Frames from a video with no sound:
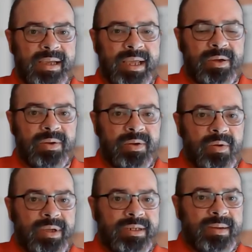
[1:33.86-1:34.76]
Your
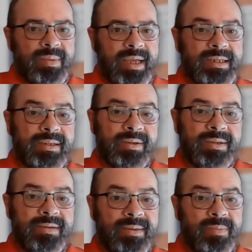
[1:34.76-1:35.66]
course can be
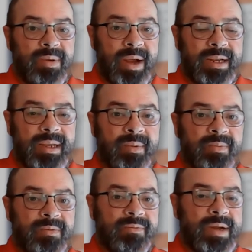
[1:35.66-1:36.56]
exclusively branded and
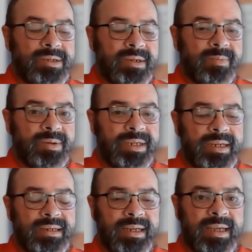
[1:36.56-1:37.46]
professionally
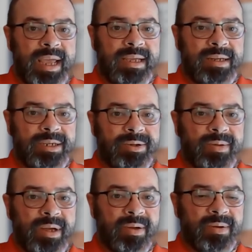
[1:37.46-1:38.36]
presented in English or
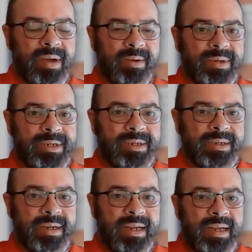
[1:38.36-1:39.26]
in other languages.
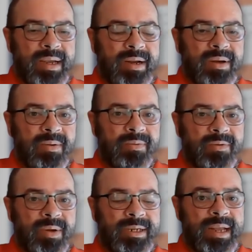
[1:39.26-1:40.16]

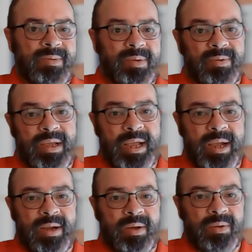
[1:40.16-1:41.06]
For example,
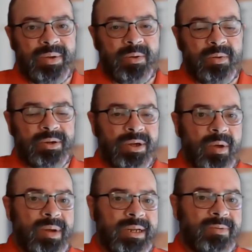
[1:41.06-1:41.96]
tu curso
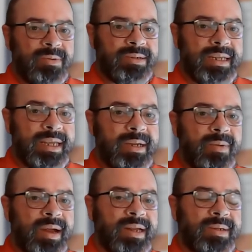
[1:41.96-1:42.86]
ahora es
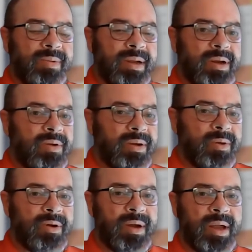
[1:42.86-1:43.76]
multilingüe en español
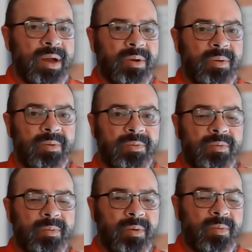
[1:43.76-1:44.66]
or
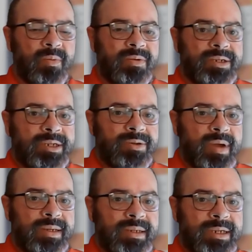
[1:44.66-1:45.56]
woje
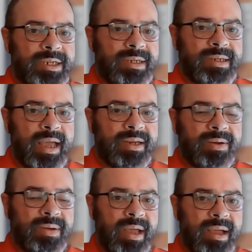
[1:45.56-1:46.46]
shuanzi chi ta
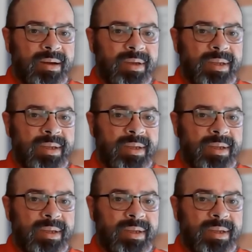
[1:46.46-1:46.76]
yu yan.